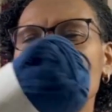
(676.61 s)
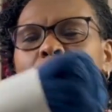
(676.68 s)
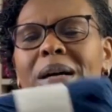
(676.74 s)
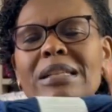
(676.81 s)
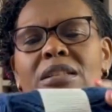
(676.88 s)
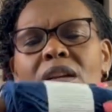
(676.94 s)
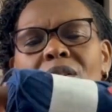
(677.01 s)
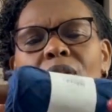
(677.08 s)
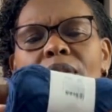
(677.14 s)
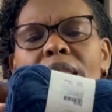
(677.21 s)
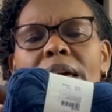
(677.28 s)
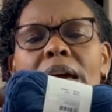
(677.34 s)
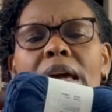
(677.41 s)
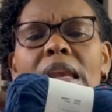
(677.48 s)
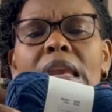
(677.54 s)
but on
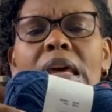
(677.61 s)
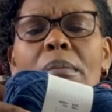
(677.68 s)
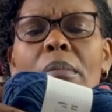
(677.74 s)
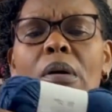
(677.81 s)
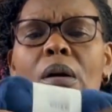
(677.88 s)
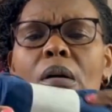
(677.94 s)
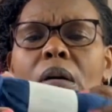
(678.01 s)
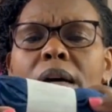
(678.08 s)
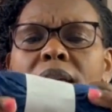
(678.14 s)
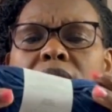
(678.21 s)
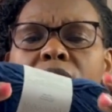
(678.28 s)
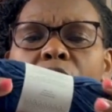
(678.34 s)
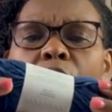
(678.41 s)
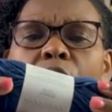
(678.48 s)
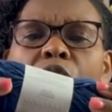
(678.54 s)
the label
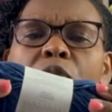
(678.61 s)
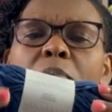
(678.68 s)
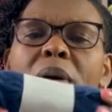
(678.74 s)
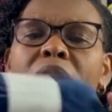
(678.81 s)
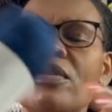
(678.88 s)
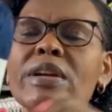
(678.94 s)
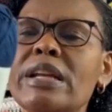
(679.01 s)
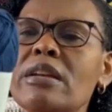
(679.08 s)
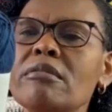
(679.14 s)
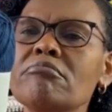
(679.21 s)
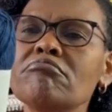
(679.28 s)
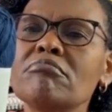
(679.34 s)
it's called marine.